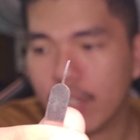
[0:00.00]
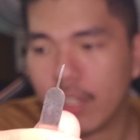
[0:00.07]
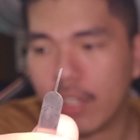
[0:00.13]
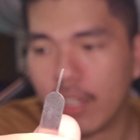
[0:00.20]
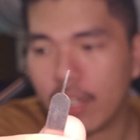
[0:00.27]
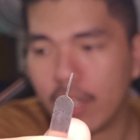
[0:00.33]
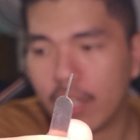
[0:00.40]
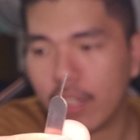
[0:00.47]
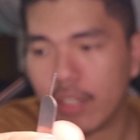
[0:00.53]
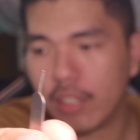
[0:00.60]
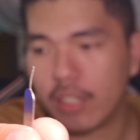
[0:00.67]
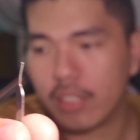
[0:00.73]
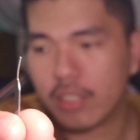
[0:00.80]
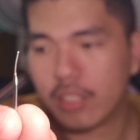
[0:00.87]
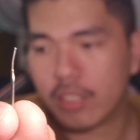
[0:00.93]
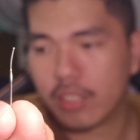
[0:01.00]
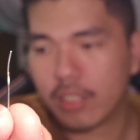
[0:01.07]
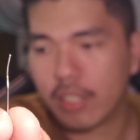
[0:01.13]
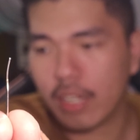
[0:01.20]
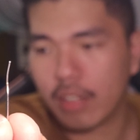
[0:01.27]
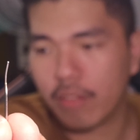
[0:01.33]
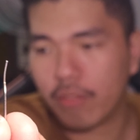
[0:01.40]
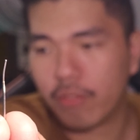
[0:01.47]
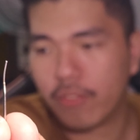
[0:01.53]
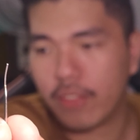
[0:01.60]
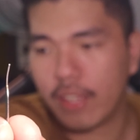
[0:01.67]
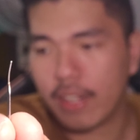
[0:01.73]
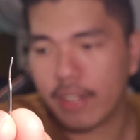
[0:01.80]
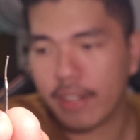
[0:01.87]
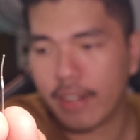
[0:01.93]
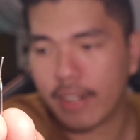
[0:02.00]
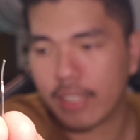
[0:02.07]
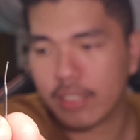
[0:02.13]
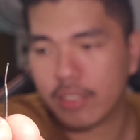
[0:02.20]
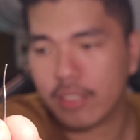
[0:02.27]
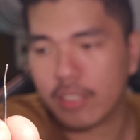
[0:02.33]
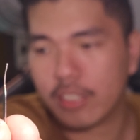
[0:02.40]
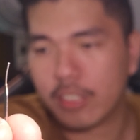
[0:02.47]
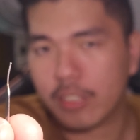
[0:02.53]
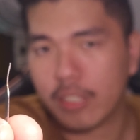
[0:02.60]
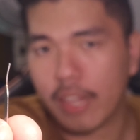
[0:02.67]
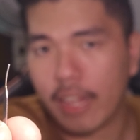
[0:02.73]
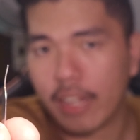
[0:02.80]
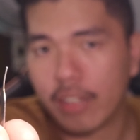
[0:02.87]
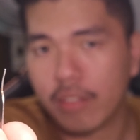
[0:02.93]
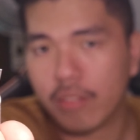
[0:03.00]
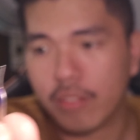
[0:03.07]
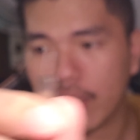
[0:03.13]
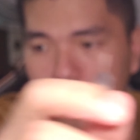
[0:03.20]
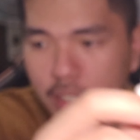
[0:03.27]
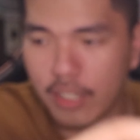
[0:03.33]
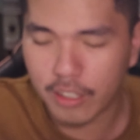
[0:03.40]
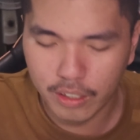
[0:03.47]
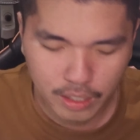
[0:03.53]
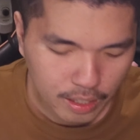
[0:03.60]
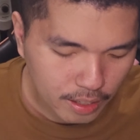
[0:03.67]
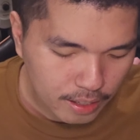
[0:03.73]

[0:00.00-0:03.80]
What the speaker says: It's kind of thin, it has this angle thing here,